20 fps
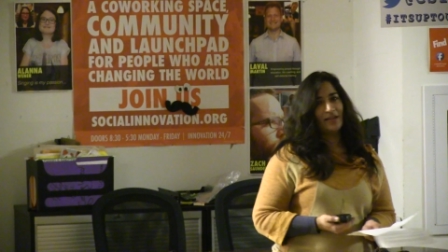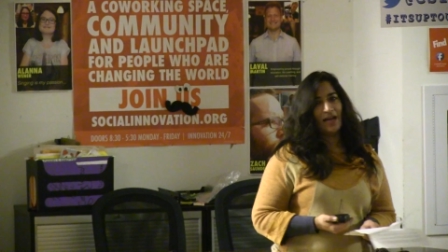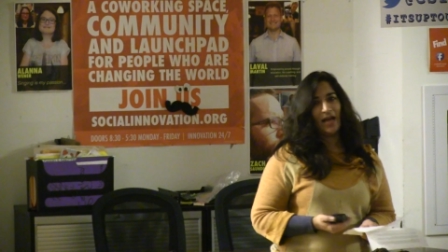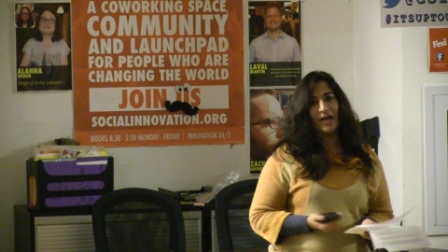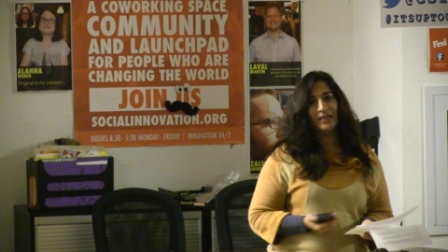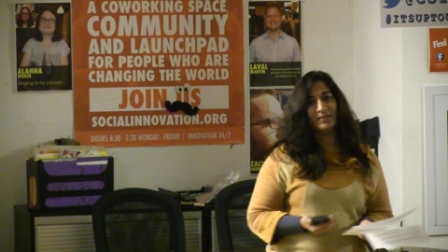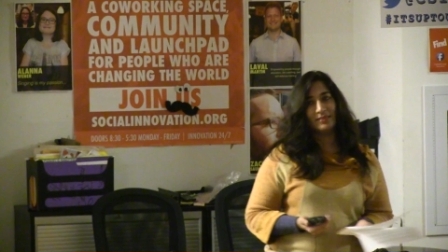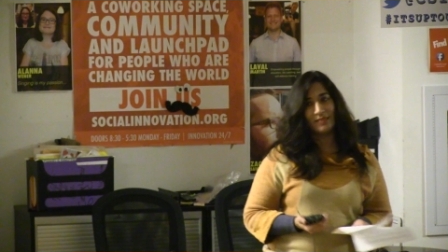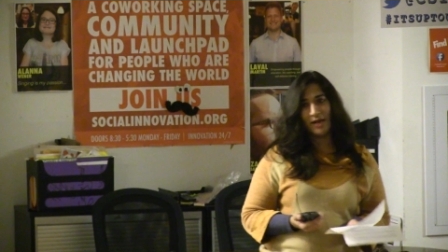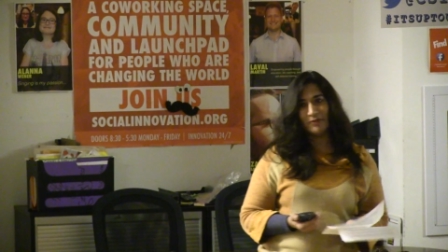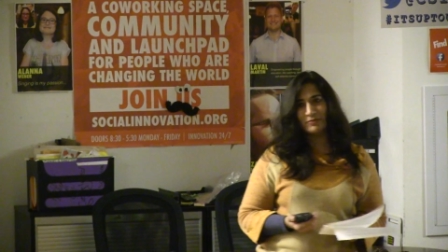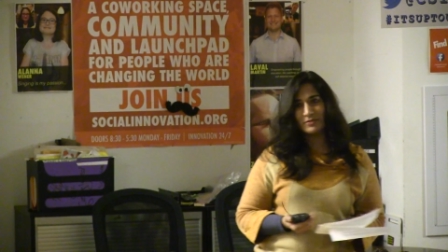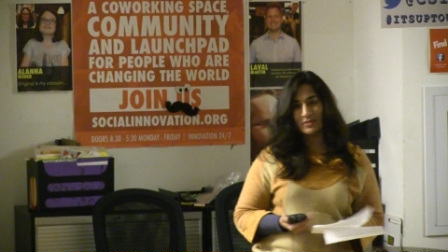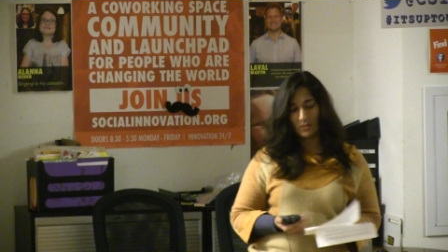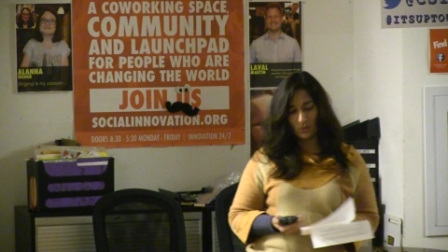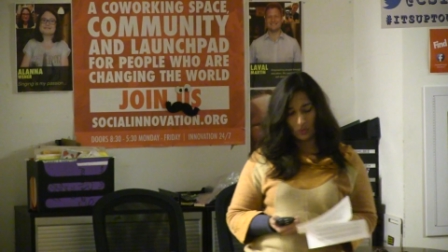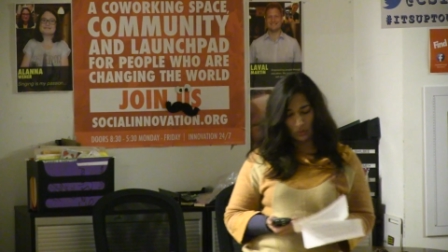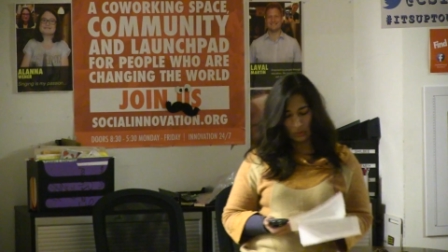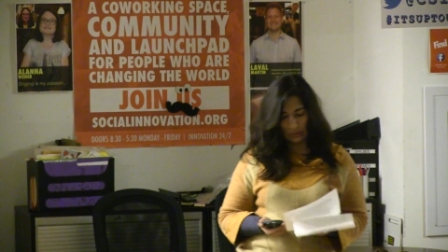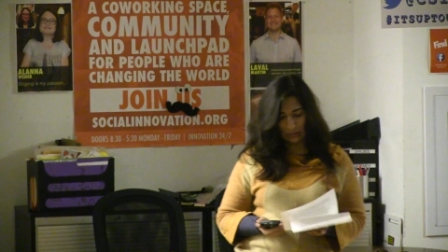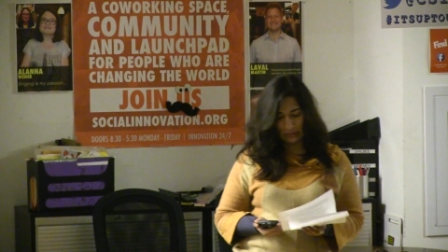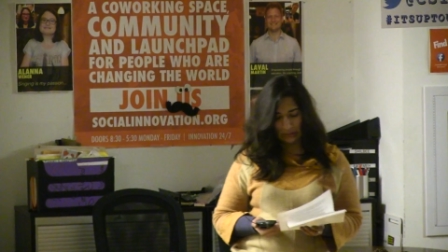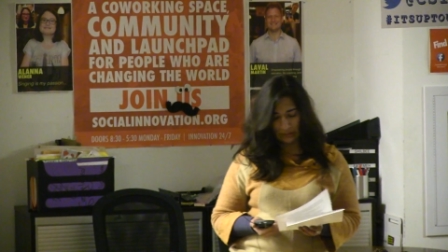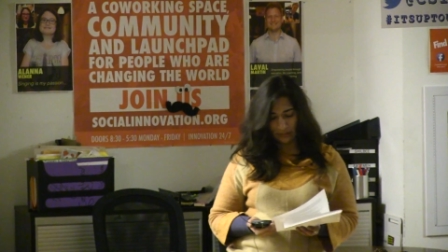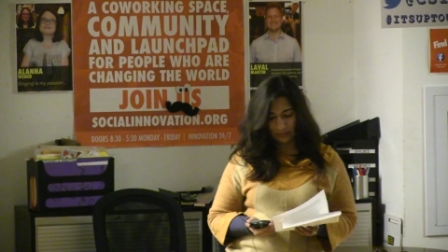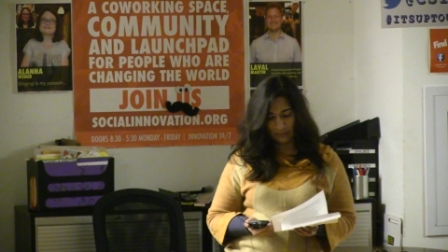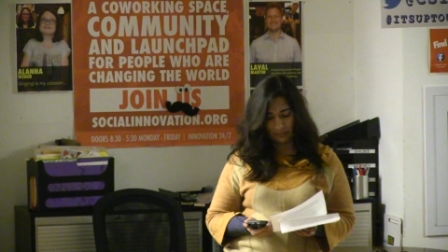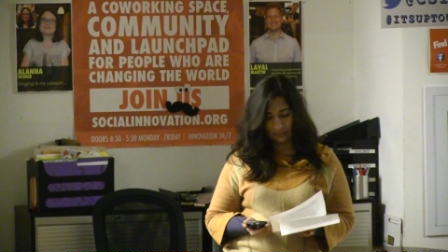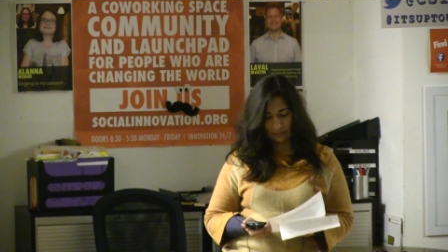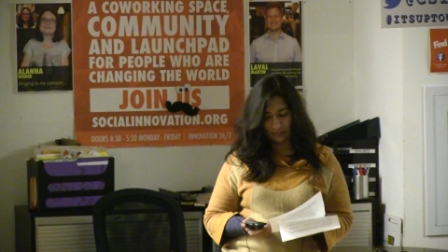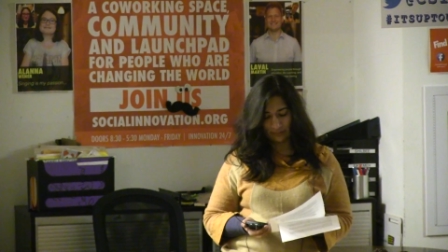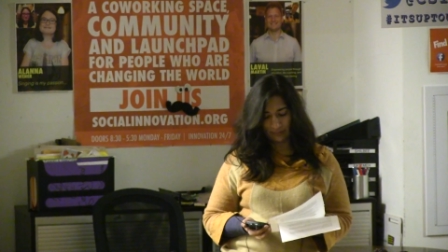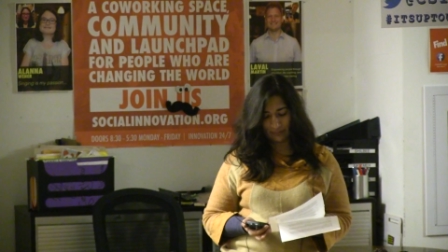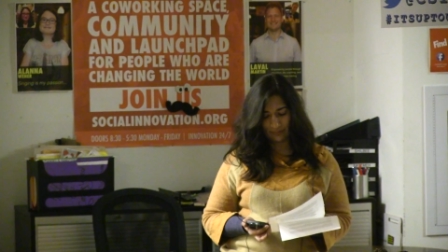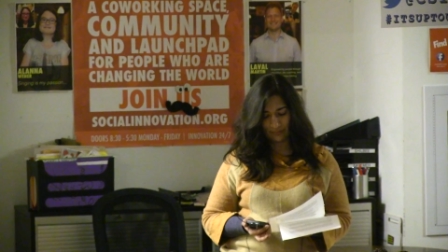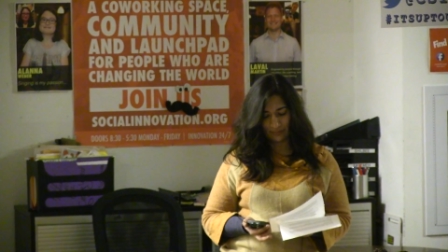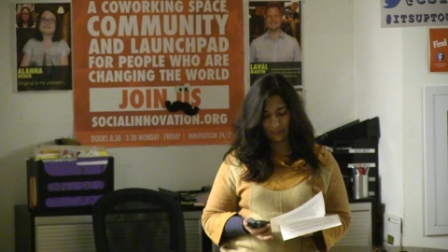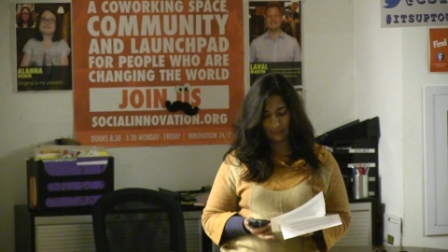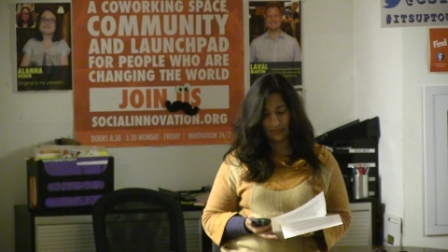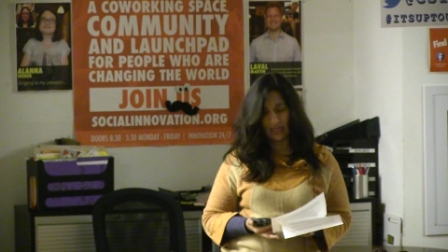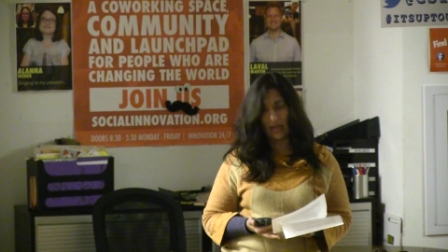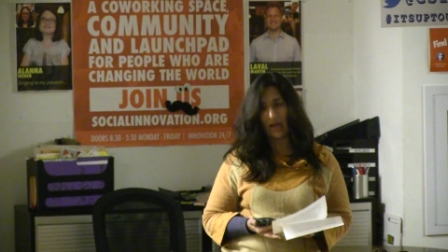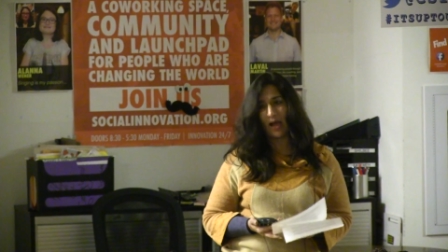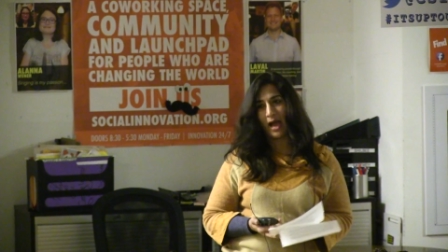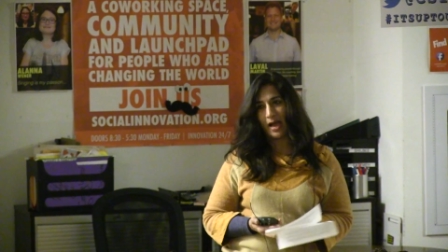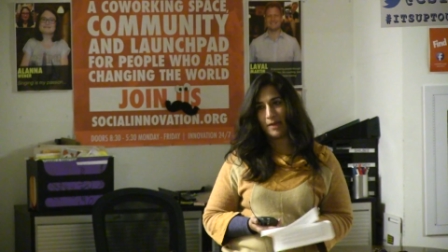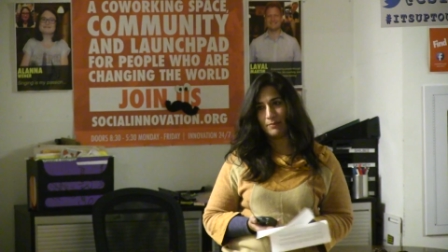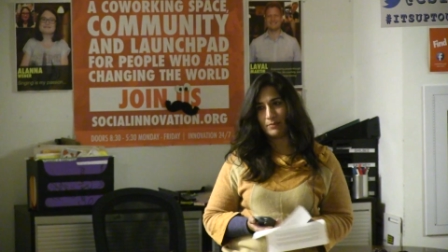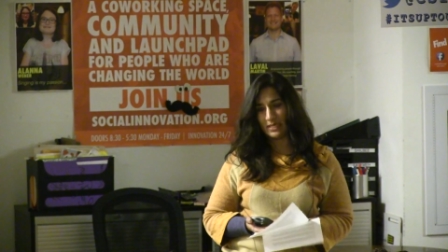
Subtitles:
I love school. I